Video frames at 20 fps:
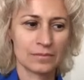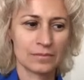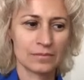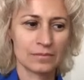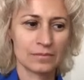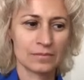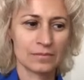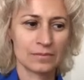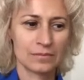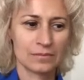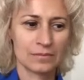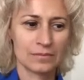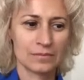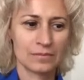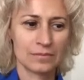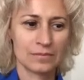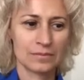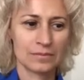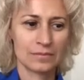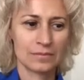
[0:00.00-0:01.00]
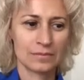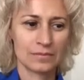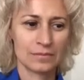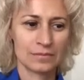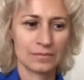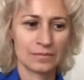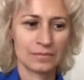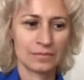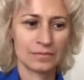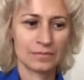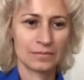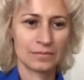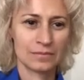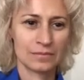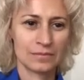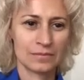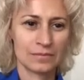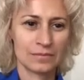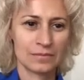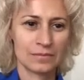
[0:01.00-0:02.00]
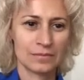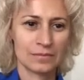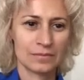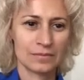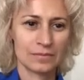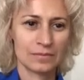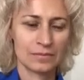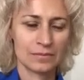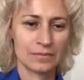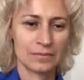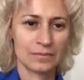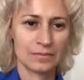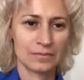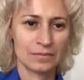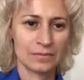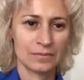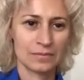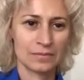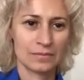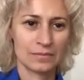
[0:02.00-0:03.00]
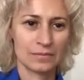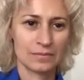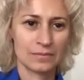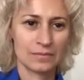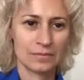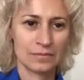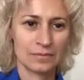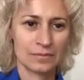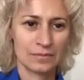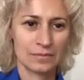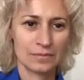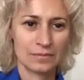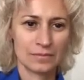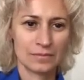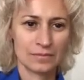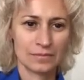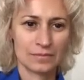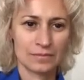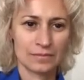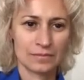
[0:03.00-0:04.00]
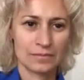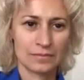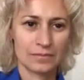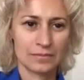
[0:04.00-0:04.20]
This person isn't speaking.